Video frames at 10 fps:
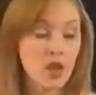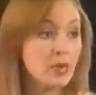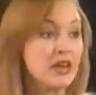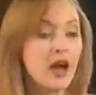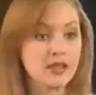
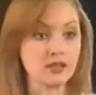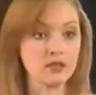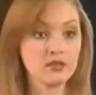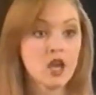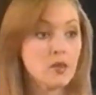Because,
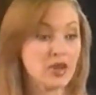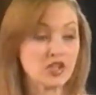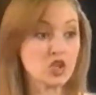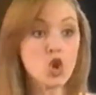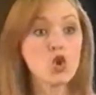
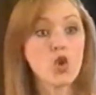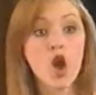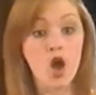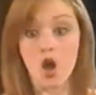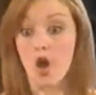because you
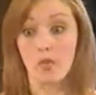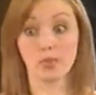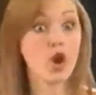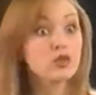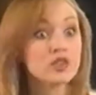
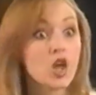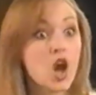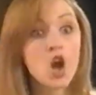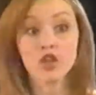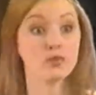broke the
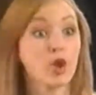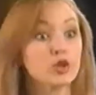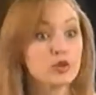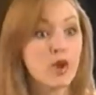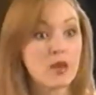law, you
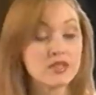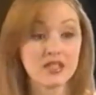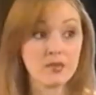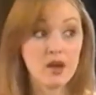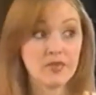broke your
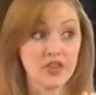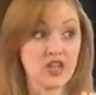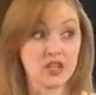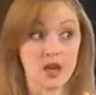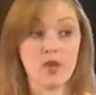promises, and Mom felt the
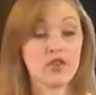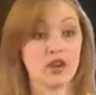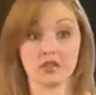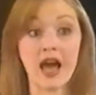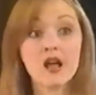need to come over
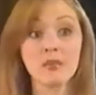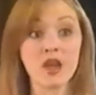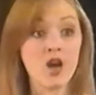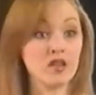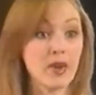here and tell
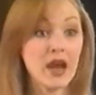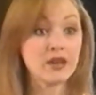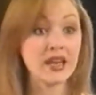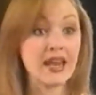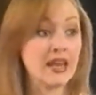me all
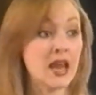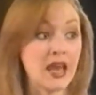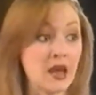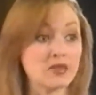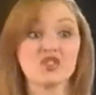about it, and, and,
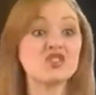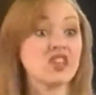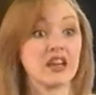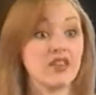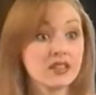and I'm just
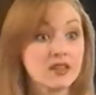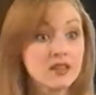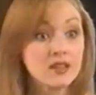sick of it.